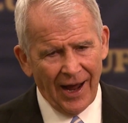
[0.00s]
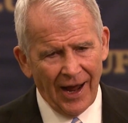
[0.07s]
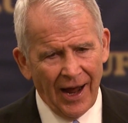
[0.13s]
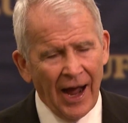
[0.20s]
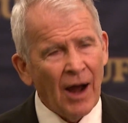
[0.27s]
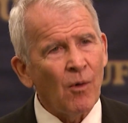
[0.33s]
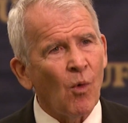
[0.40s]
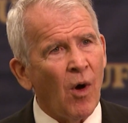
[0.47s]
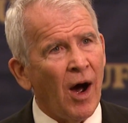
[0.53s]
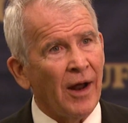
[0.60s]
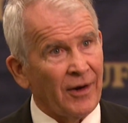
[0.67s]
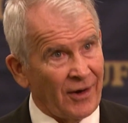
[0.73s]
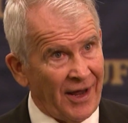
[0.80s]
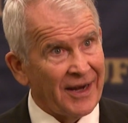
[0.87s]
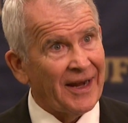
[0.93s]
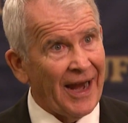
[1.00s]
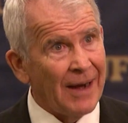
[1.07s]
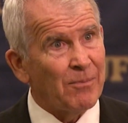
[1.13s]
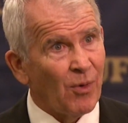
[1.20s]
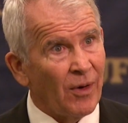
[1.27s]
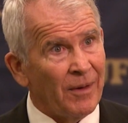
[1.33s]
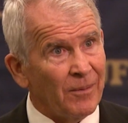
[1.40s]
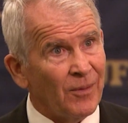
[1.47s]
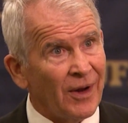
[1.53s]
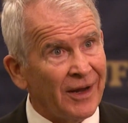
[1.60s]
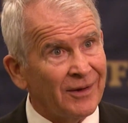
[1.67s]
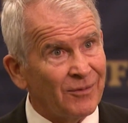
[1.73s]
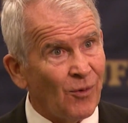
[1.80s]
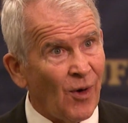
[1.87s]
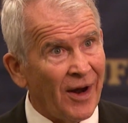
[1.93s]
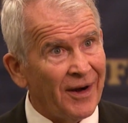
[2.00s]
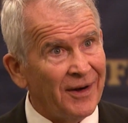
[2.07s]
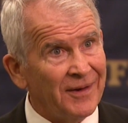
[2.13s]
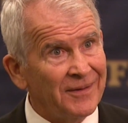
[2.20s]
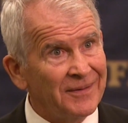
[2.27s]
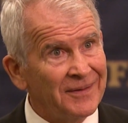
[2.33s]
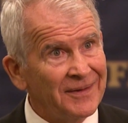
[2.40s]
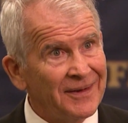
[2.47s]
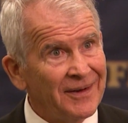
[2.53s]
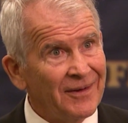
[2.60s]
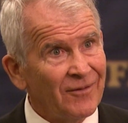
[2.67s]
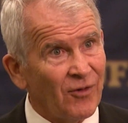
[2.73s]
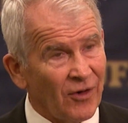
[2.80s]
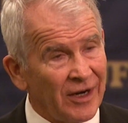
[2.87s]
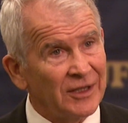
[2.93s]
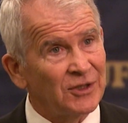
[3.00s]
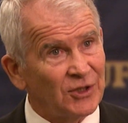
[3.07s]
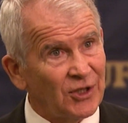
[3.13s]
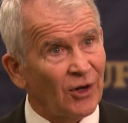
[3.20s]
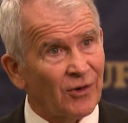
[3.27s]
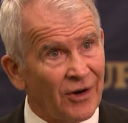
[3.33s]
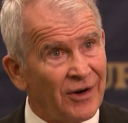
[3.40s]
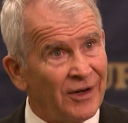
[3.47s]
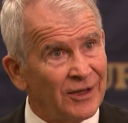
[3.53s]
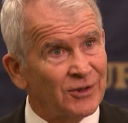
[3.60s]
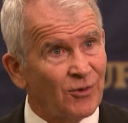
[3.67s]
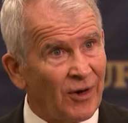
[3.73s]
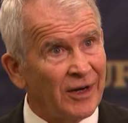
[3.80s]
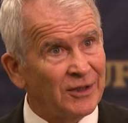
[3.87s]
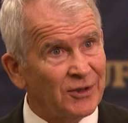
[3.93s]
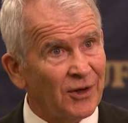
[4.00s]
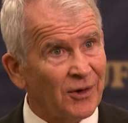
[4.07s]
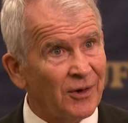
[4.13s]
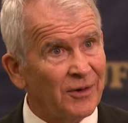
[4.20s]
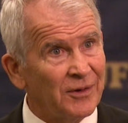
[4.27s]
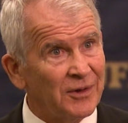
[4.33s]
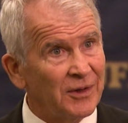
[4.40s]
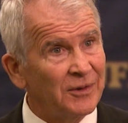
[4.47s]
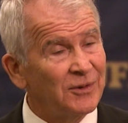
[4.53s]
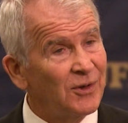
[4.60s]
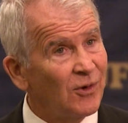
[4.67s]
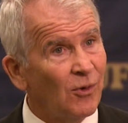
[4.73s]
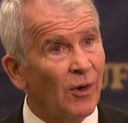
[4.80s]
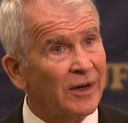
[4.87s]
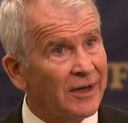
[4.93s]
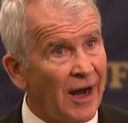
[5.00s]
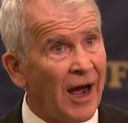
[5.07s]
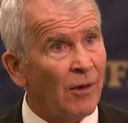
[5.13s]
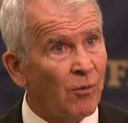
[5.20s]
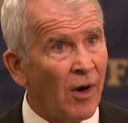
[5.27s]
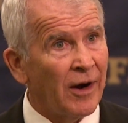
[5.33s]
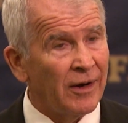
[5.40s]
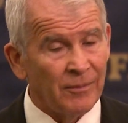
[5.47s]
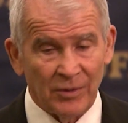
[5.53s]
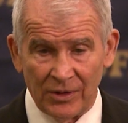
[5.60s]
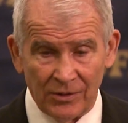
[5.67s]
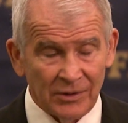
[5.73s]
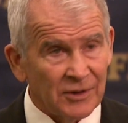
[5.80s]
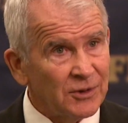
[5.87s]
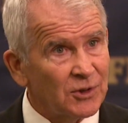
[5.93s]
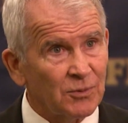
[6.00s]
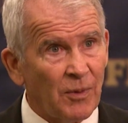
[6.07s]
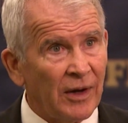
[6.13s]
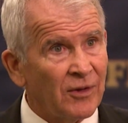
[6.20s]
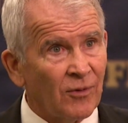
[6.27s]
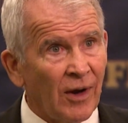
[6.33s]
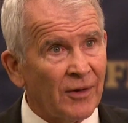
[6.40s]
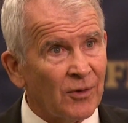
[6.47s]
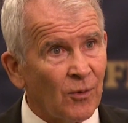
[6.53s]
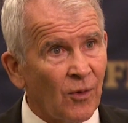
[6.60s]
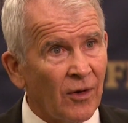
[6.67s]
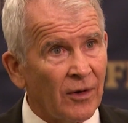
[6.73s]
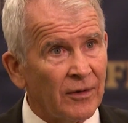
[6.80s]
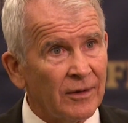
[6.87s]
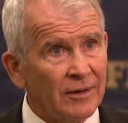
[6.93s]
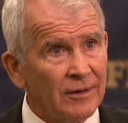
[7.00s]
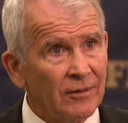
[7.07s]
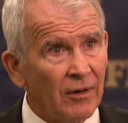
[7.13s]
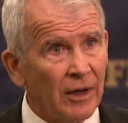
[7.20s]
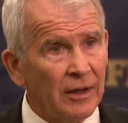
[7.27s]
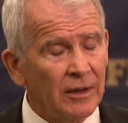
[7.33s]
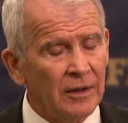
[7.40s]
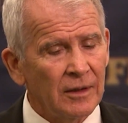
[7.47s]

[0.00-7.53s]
I want, like Abraham wanted, for his children and his grandchildren to do what God wanted to do, spread throughout the world, right?